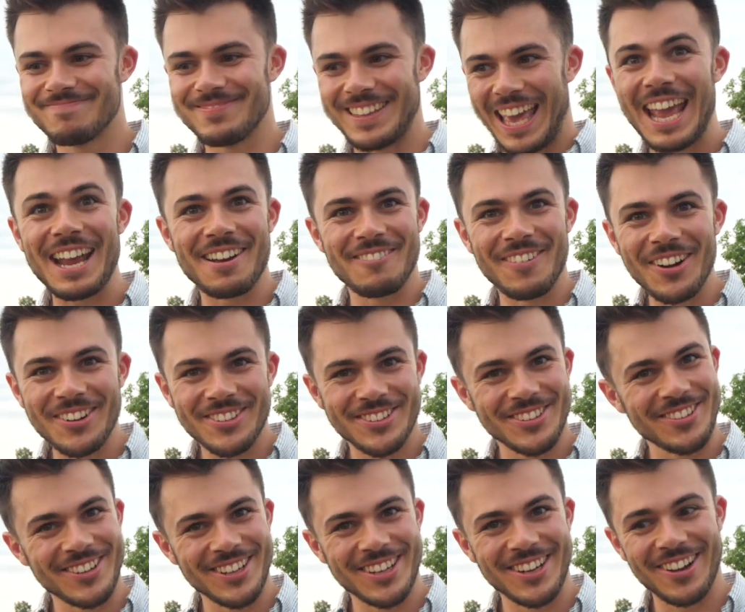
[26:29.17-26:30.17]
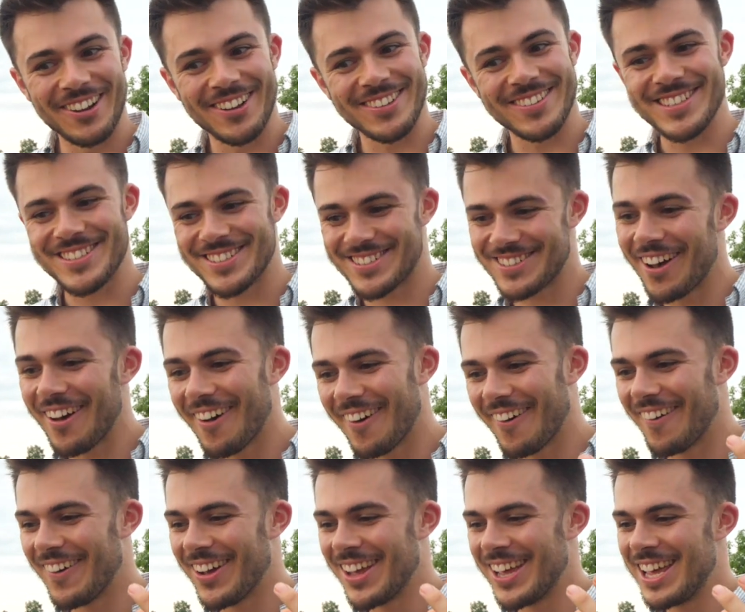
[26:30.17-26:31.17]
getting emotional, you know, because it's
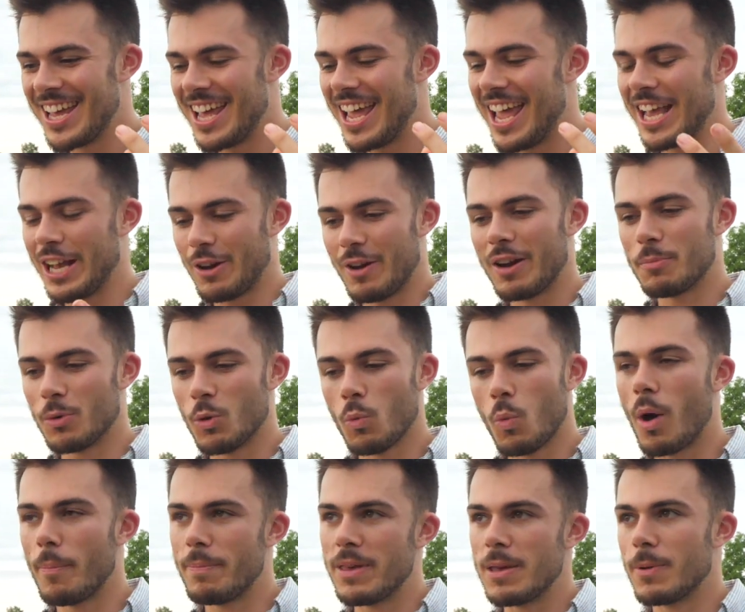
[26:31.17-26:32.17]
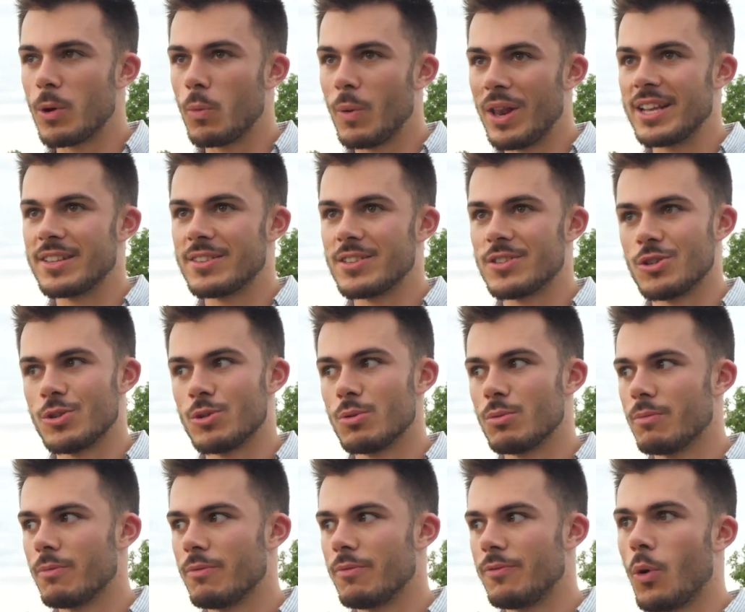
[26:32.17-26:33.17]
so incredible what people are willing to do
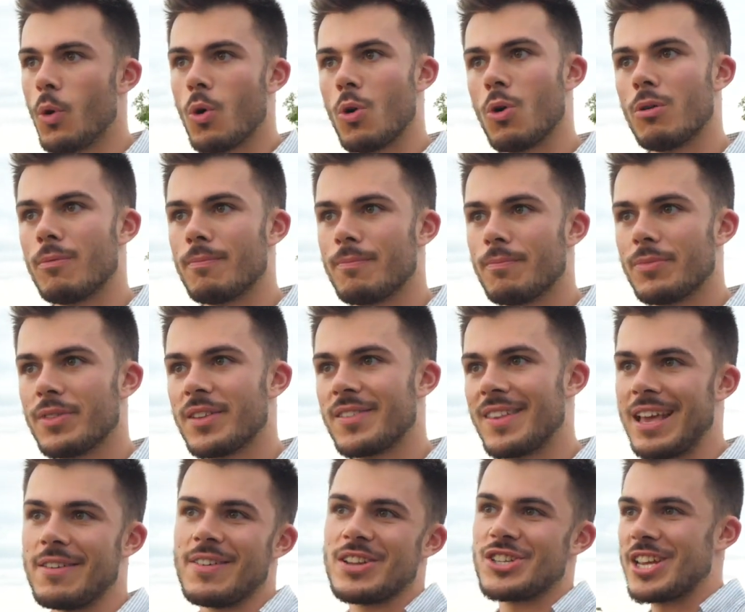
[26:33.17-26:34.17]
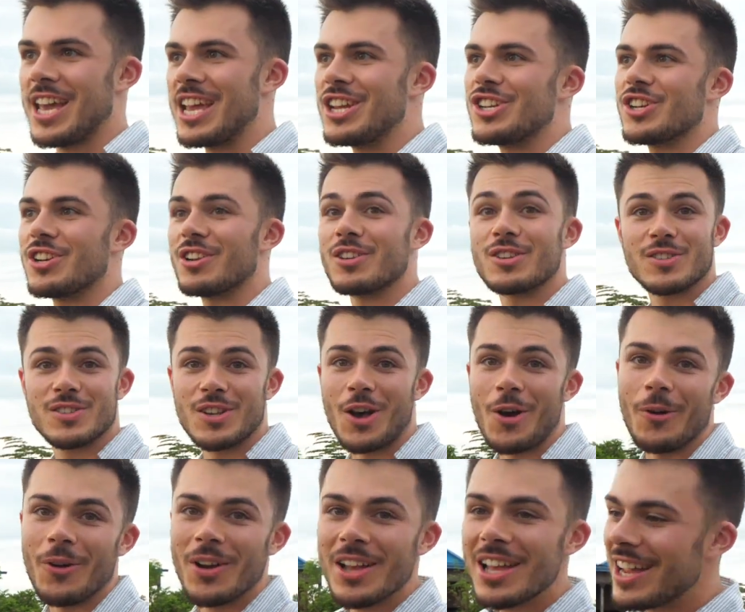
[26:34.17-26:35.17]
for the sake of education.
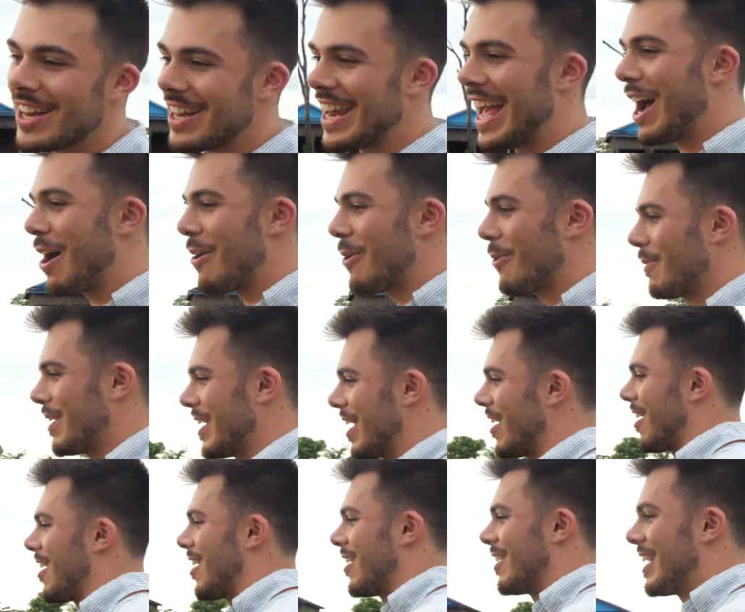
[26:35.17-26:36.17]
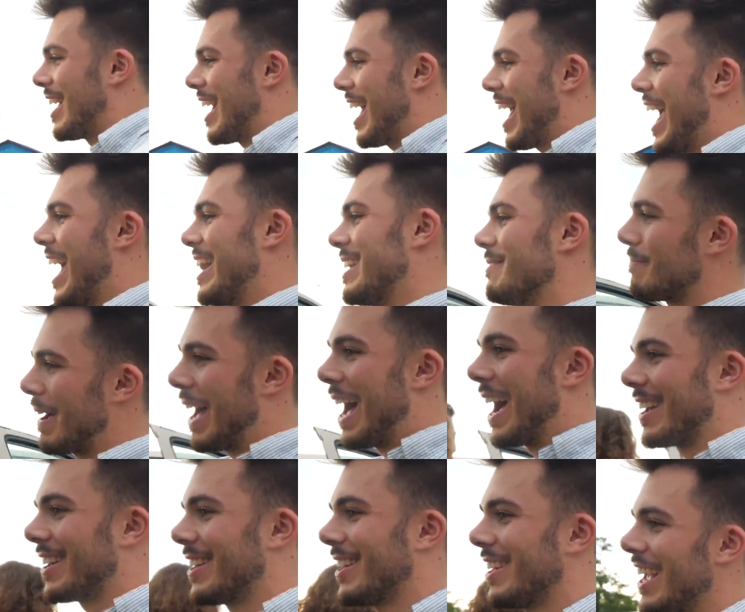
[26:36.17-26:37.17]
So now we are heading
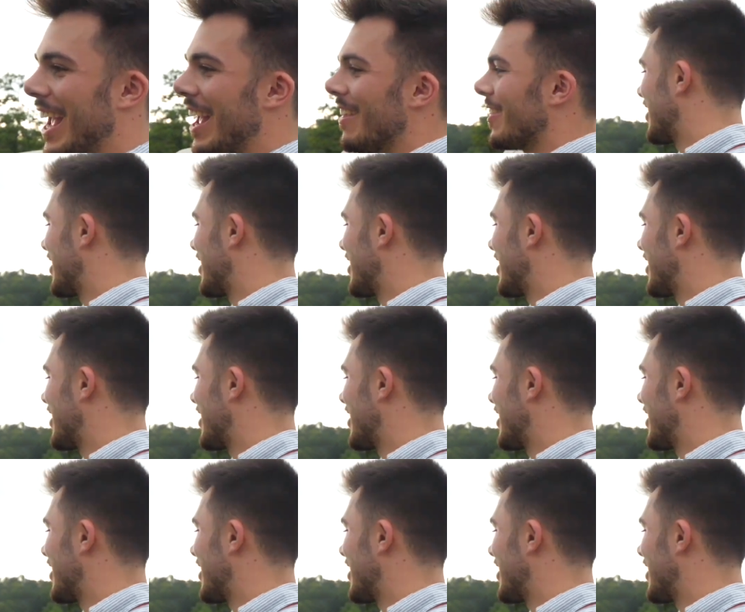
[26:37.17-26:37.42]
back in